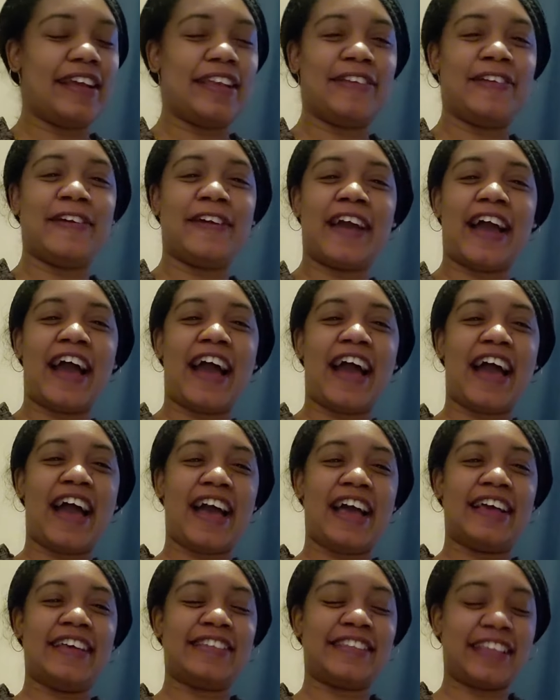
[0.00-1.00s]
You
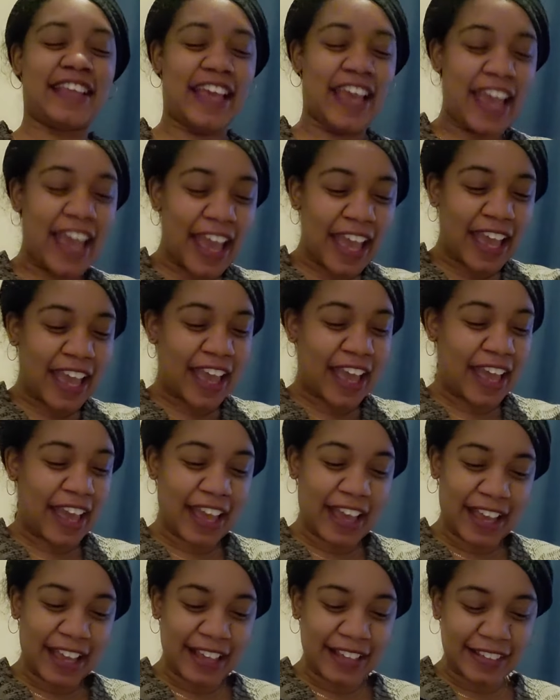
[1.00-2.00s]
guys,
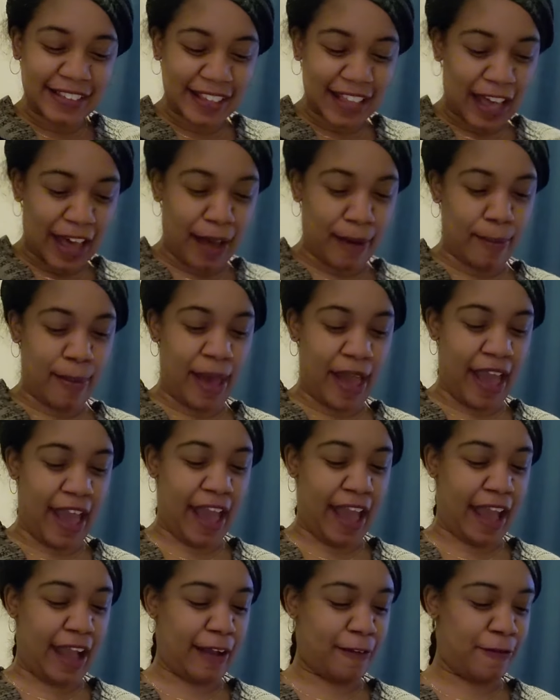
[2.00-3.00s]
it is a
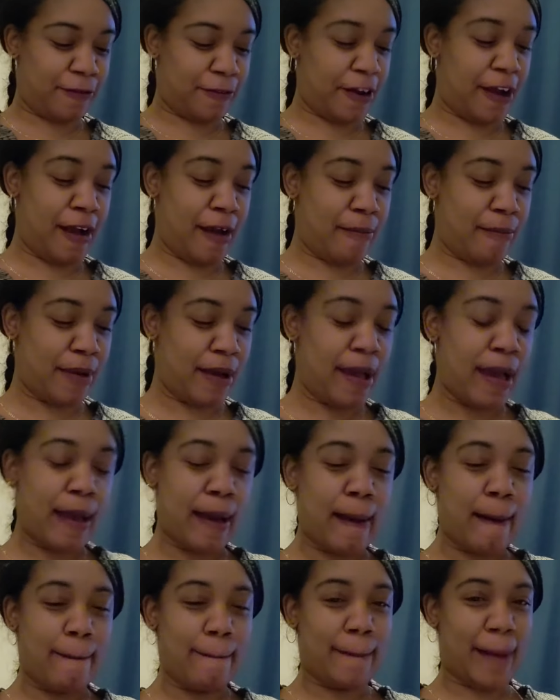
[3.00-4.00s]
bag from
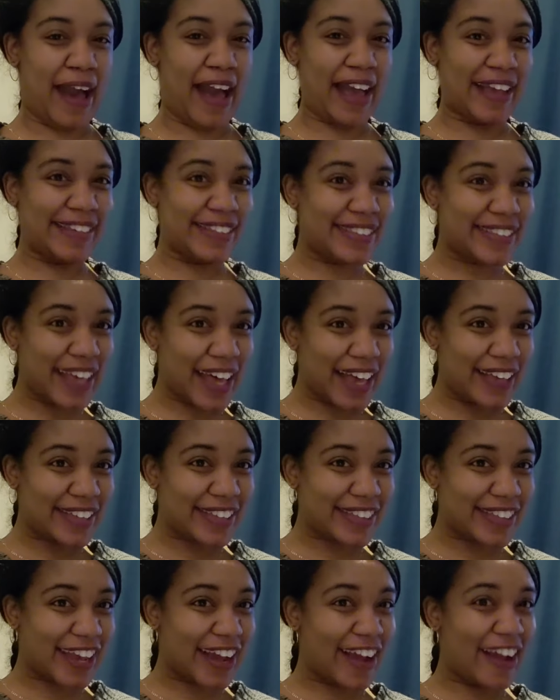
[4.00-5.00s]
my
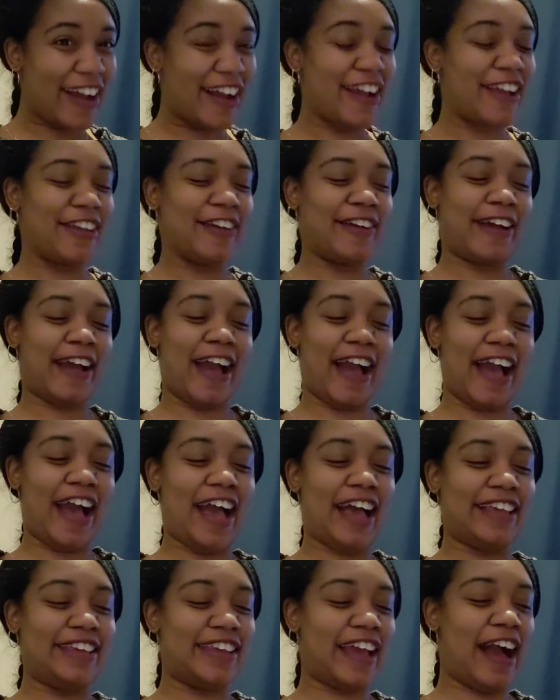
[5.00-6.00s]
sister. You
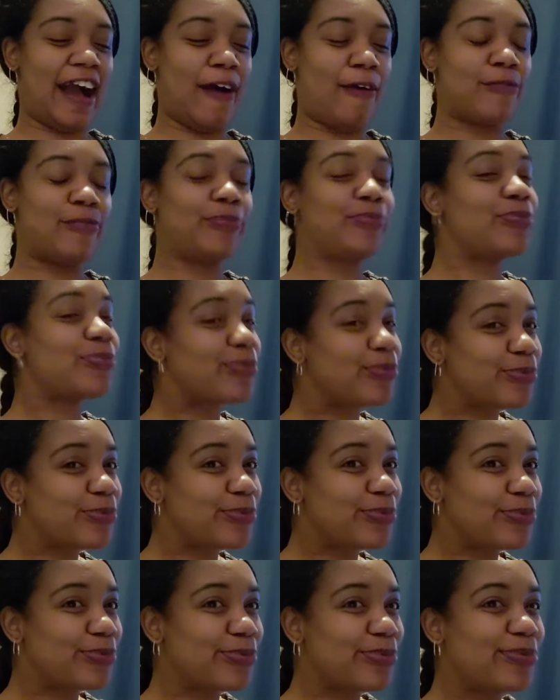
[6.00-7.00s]
guys, y'all,
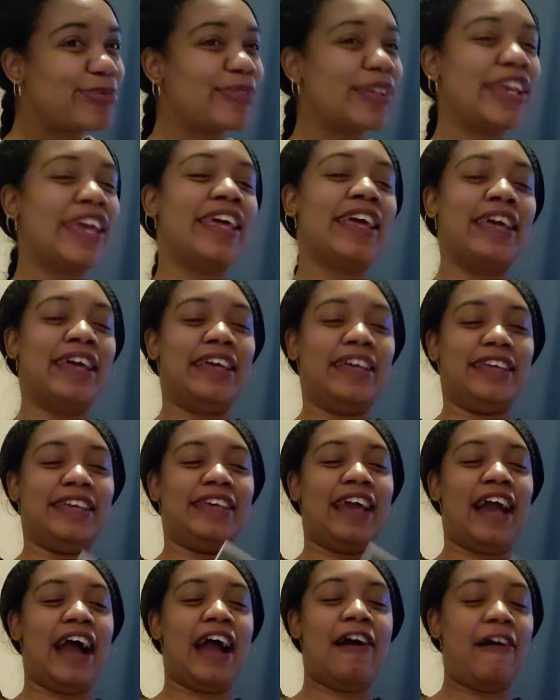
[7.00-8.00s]

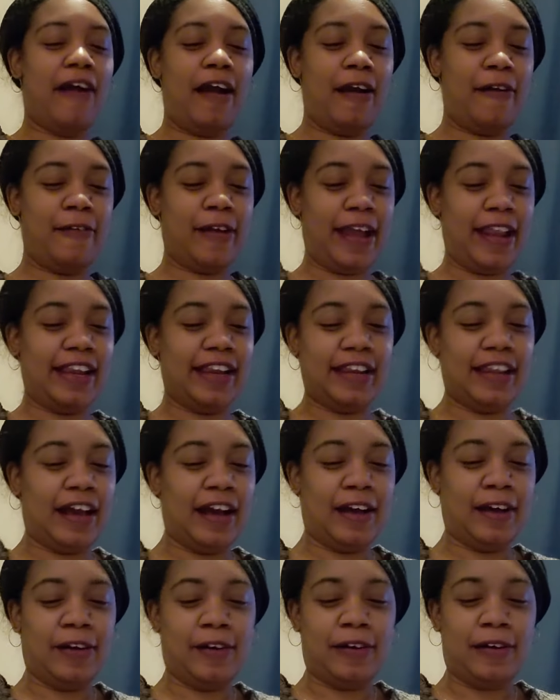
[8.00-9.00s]
y'all already
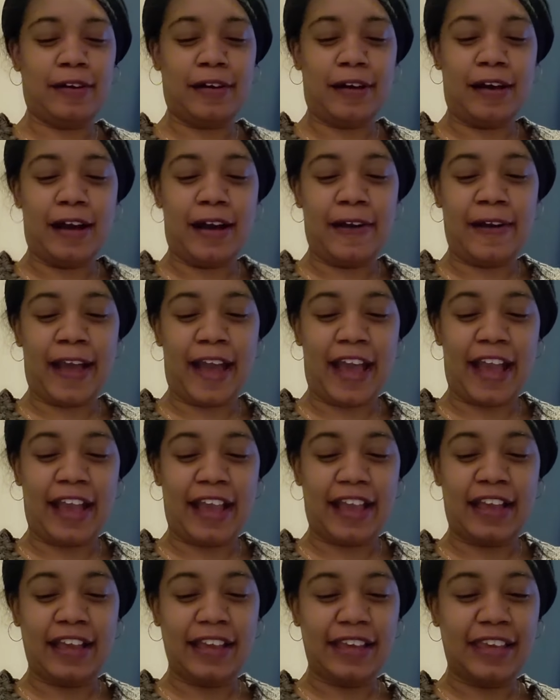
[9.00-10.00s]
know.
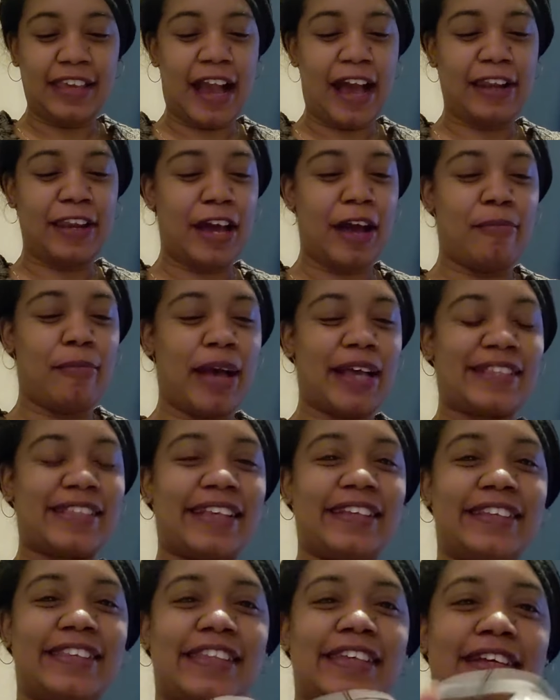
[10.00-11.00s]
Okay, y'all know my
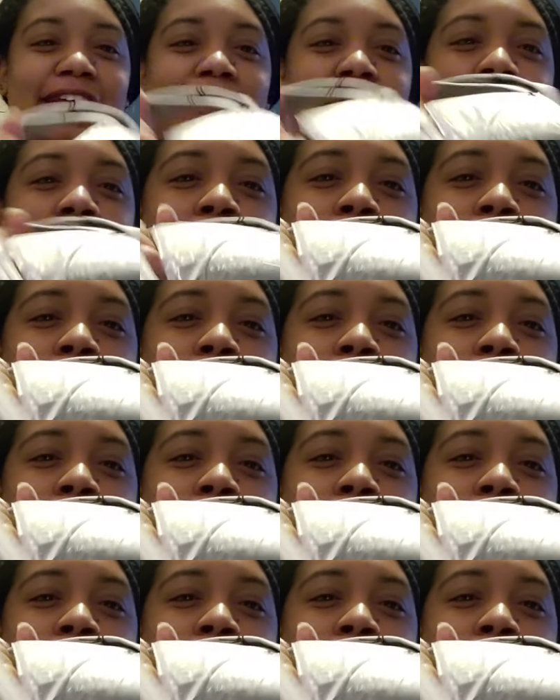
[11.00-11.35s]
sister.